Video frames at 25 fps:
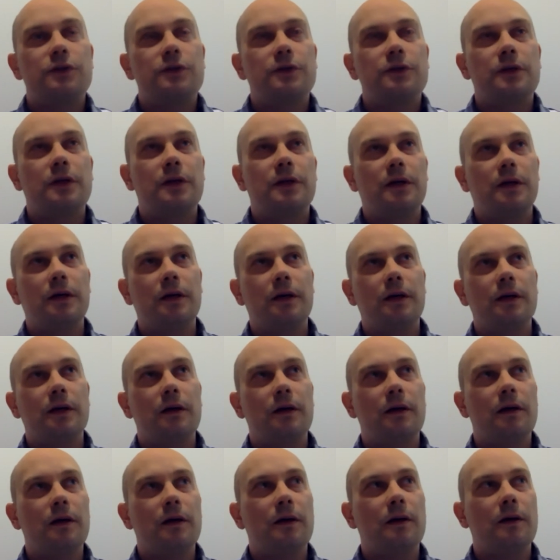a
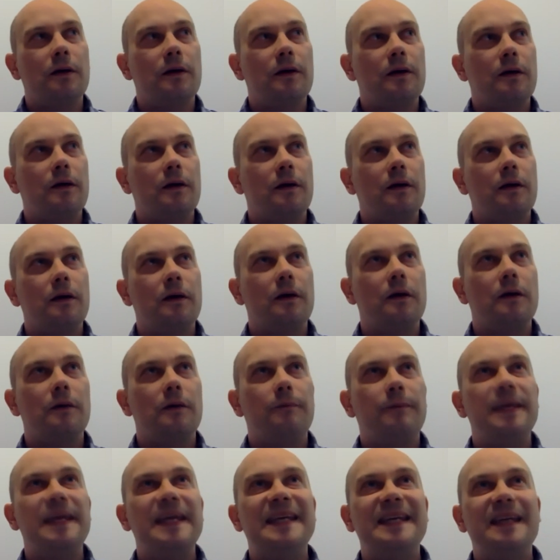
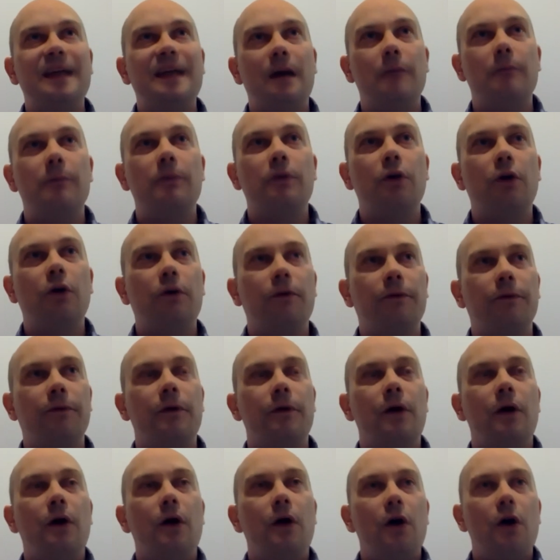big number of
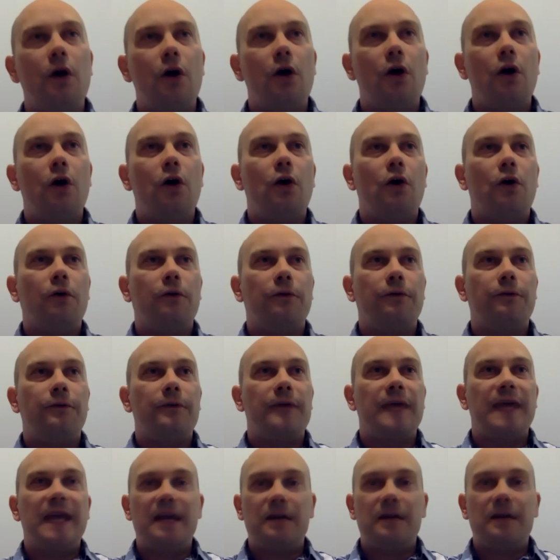
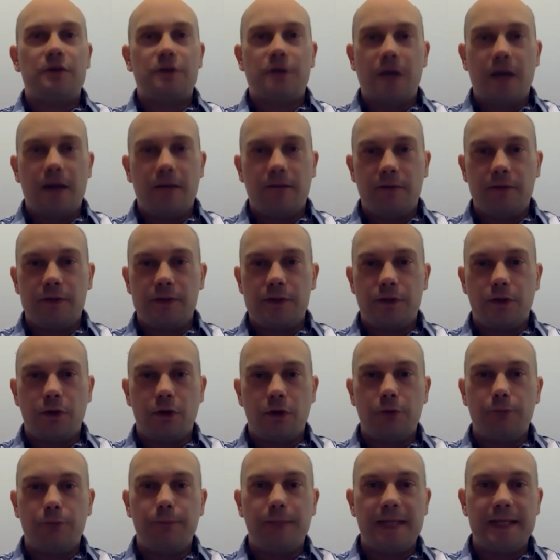air travels
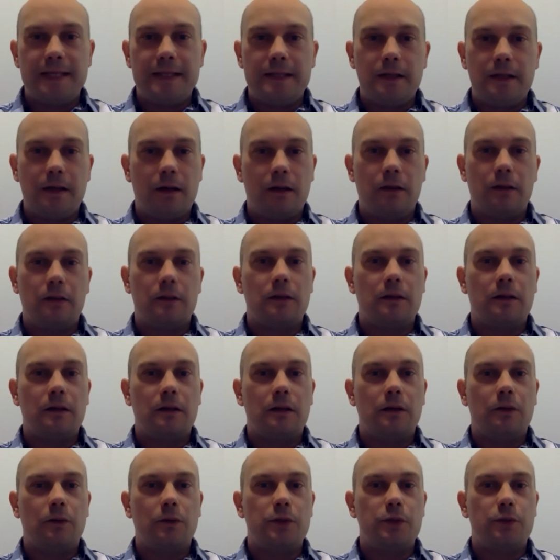not being done,
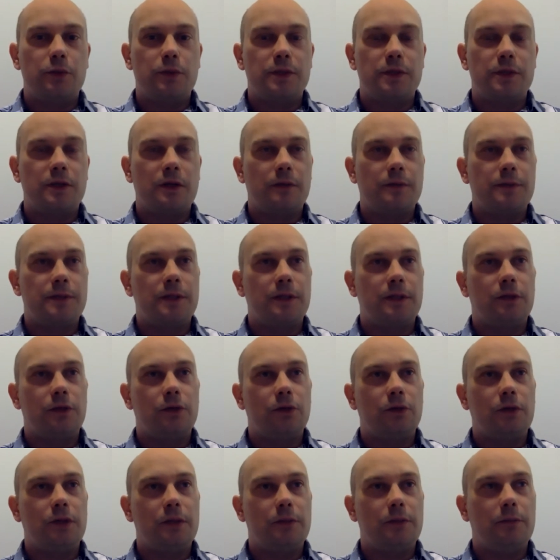which were
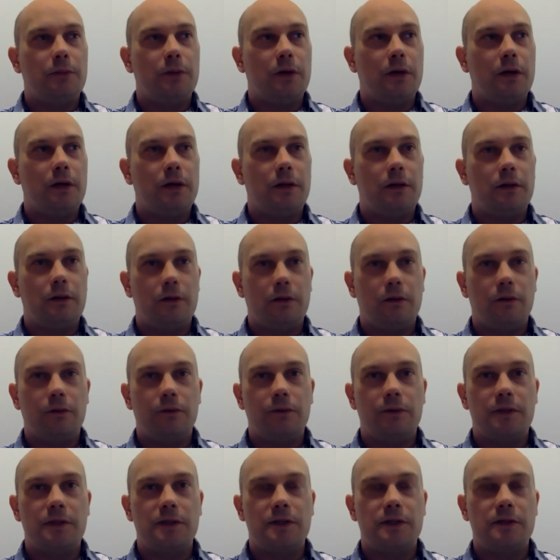substituted by, you know,
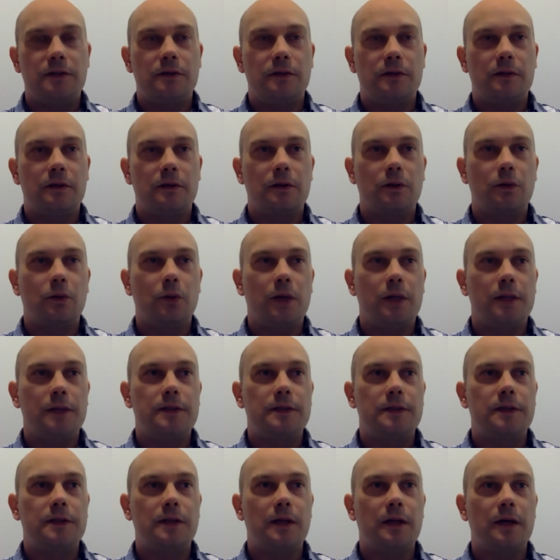this
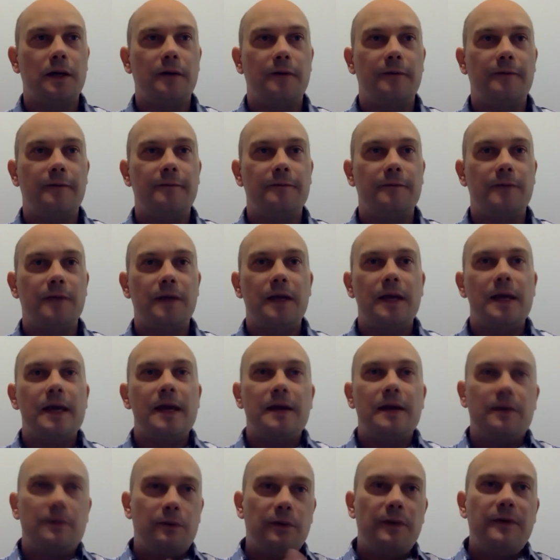quite
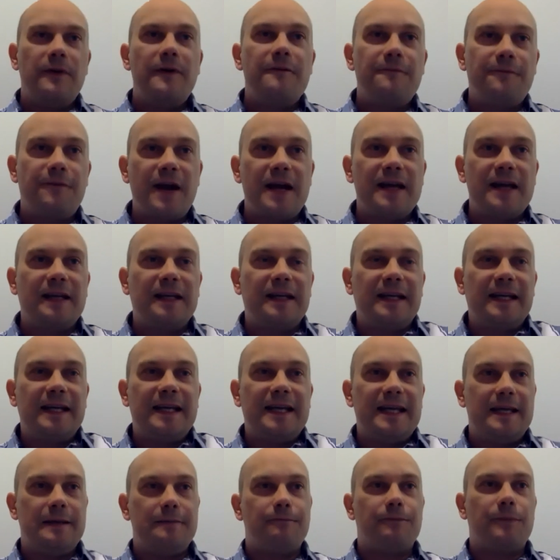
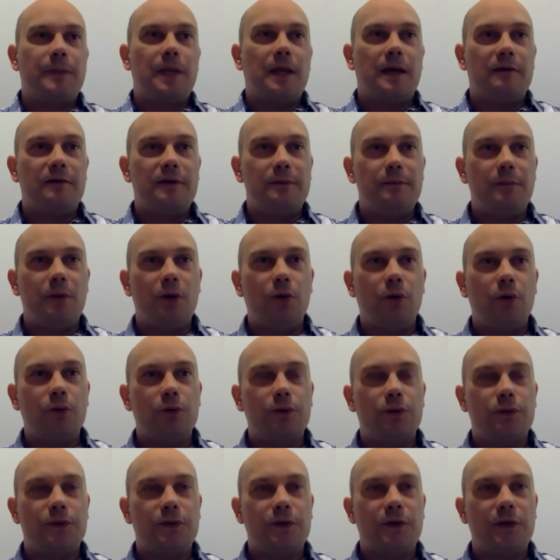friendly
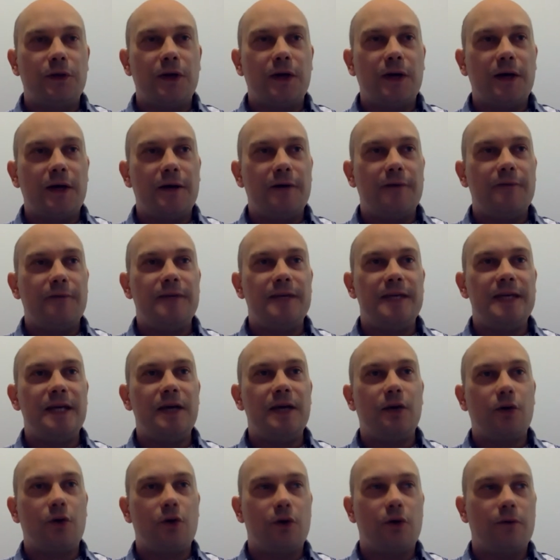remote
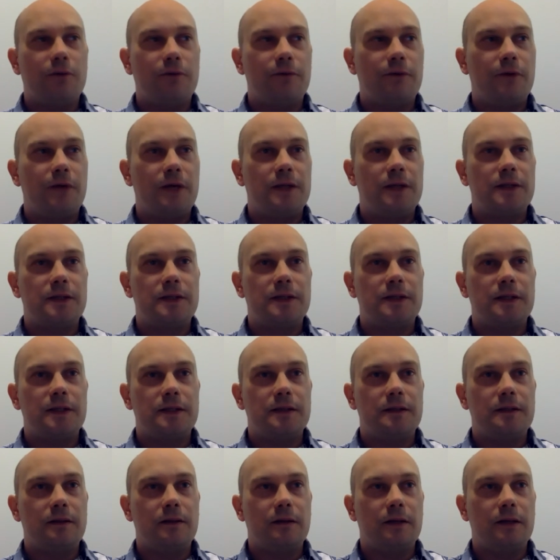video
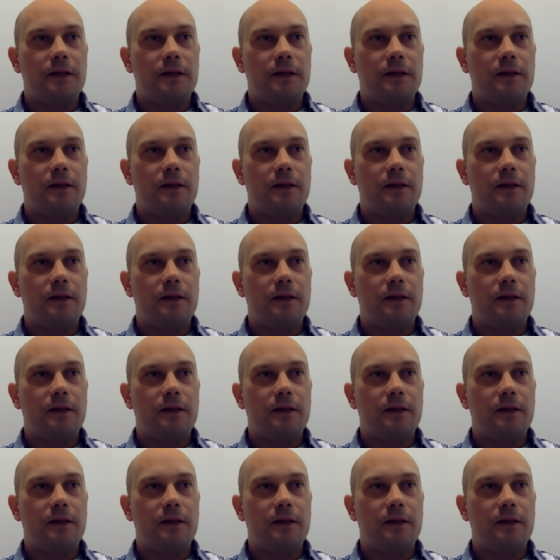conferences. Like, you